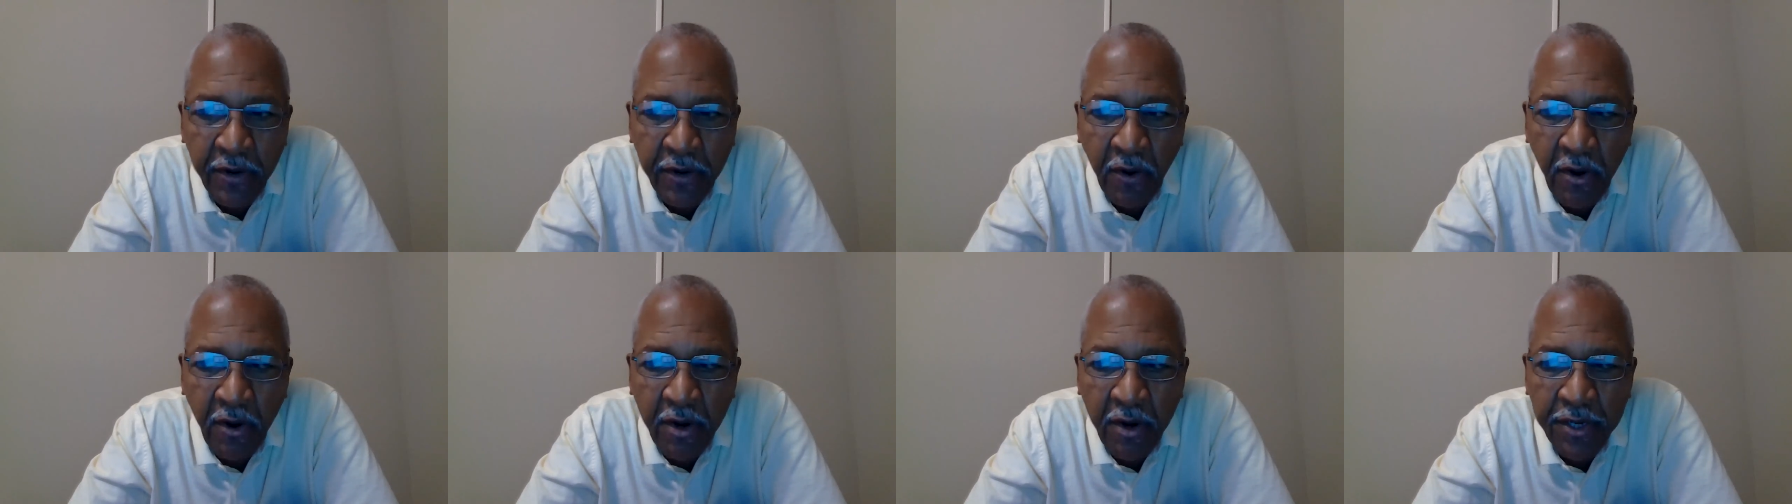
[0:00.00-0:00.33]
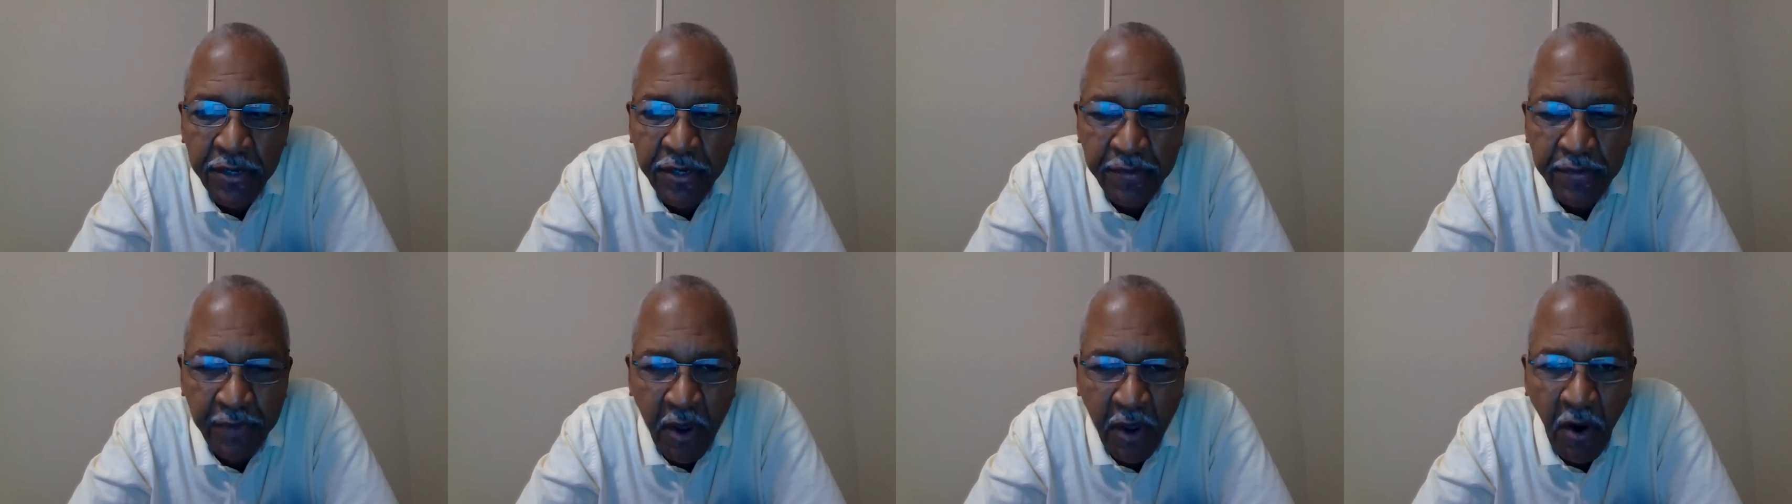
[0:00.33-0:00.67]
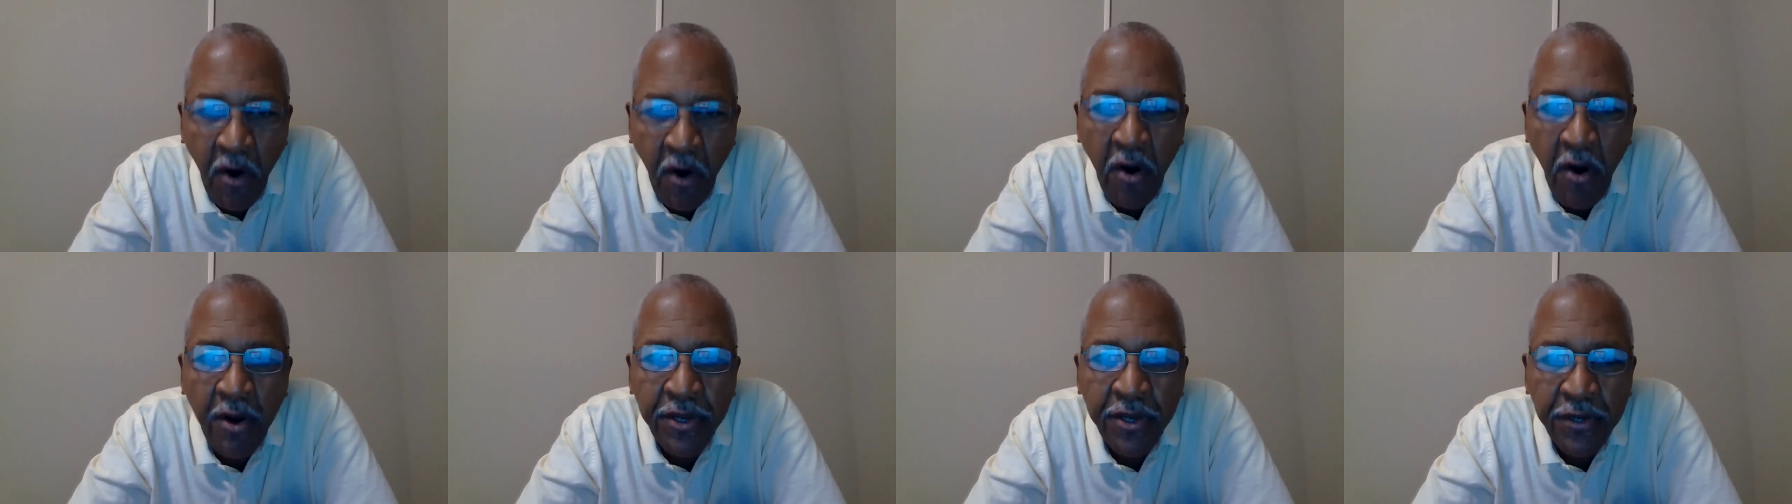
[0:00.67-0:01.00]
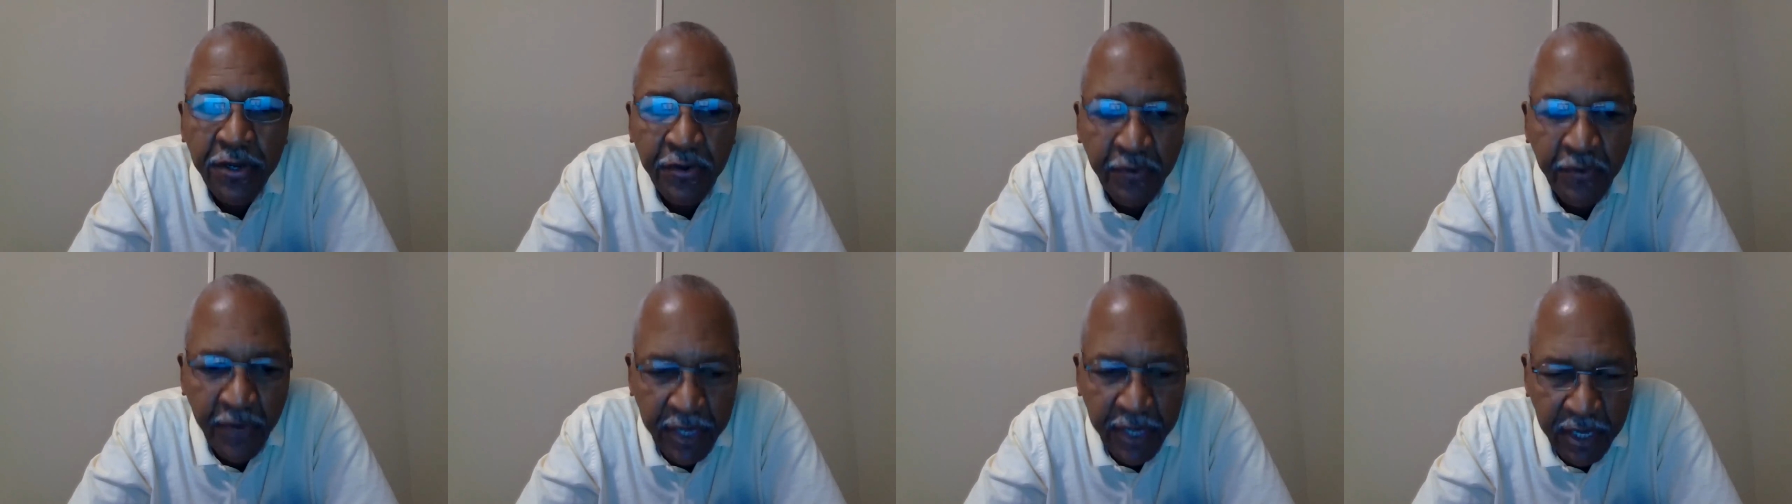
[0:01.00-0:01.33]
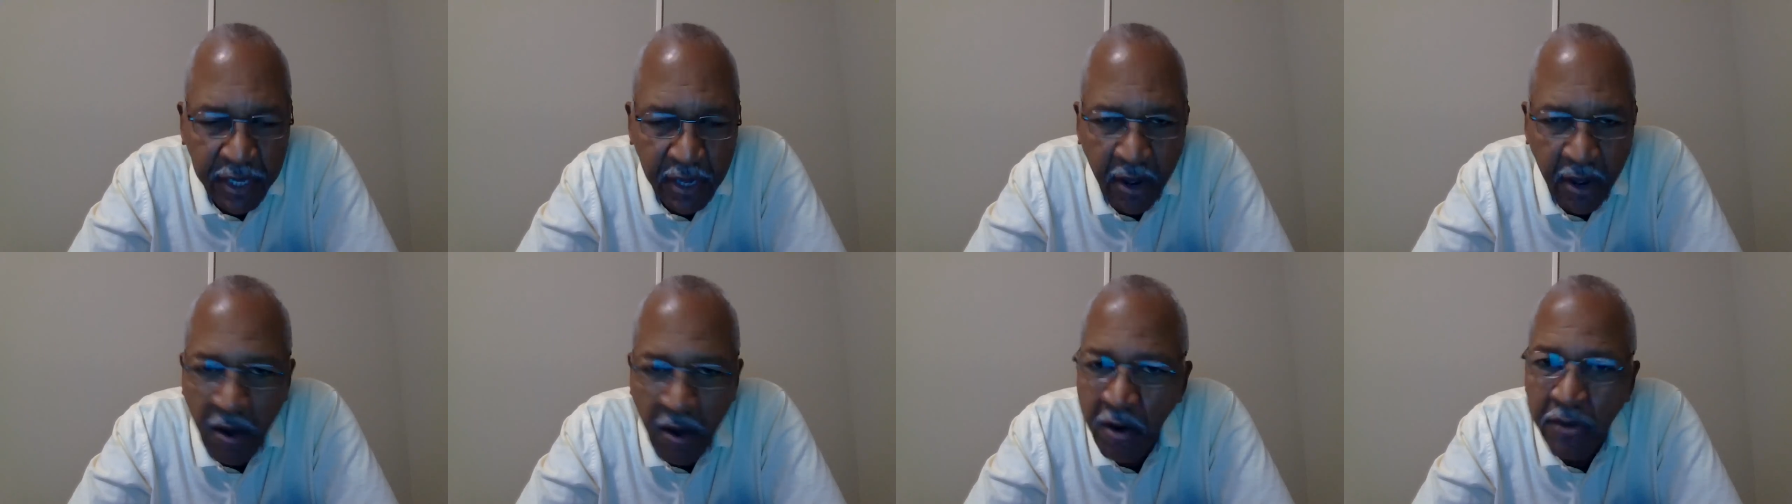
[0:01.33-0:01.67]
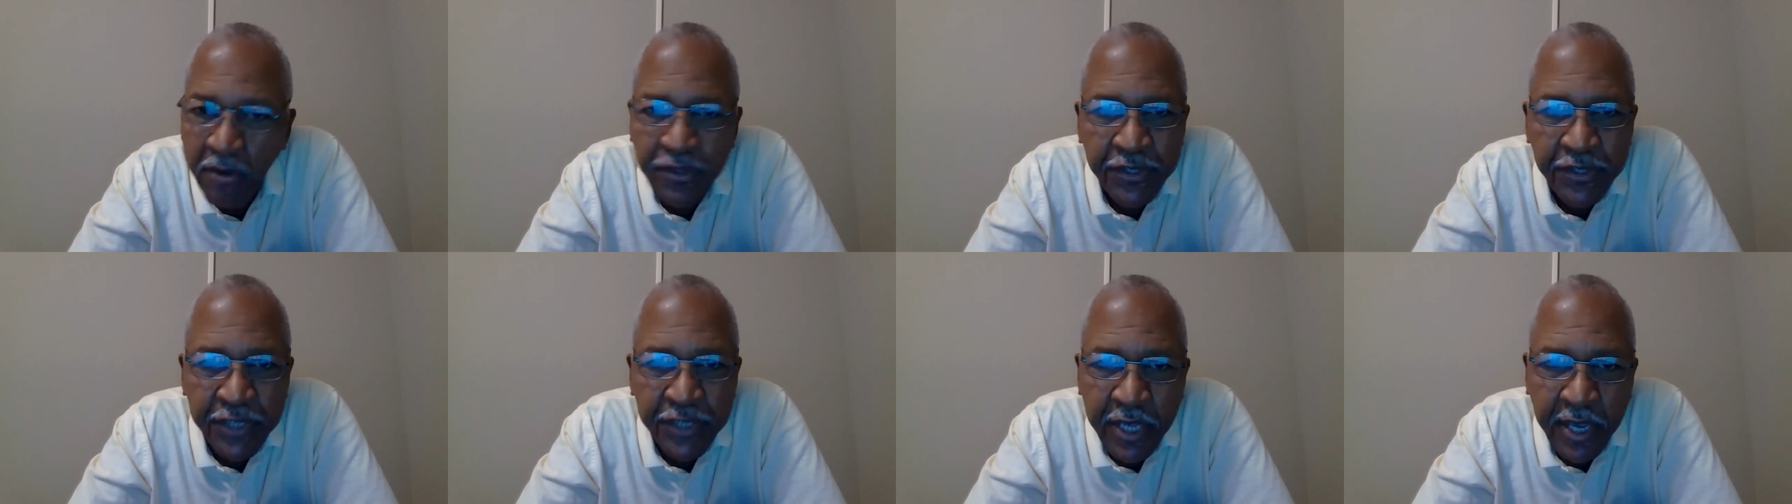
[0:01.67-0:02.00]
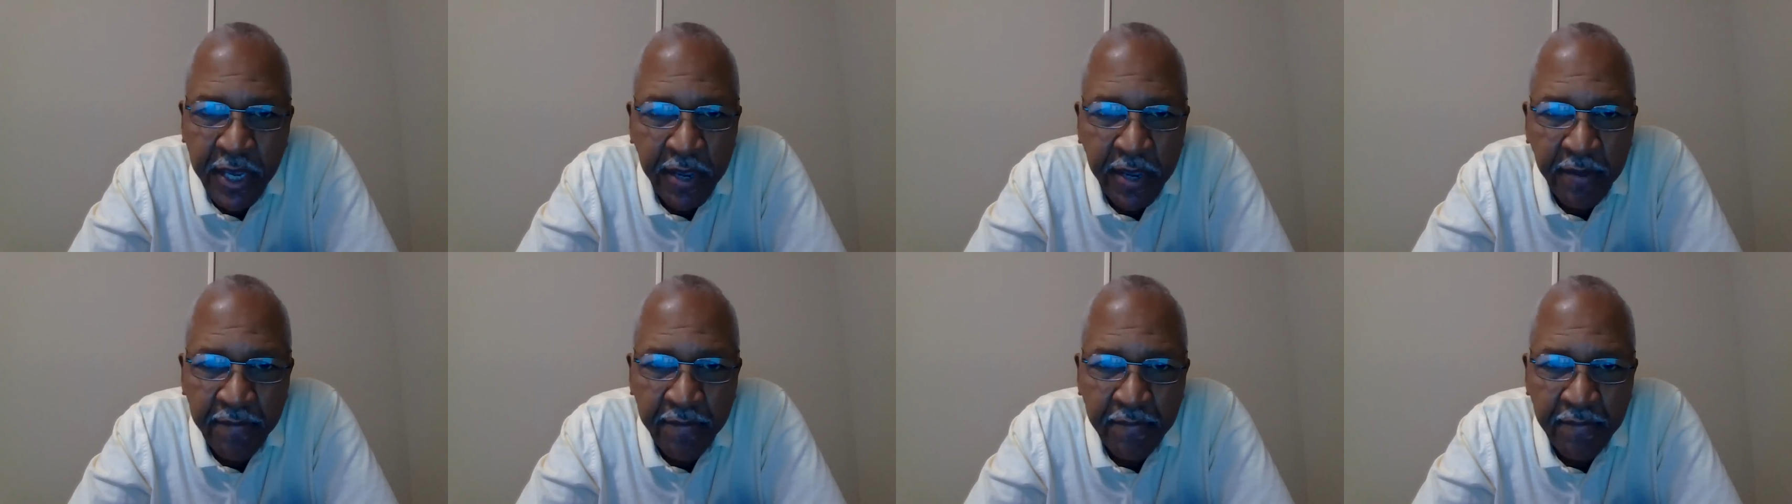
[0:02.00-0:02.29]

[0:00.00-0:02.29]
argue, arguing all the time.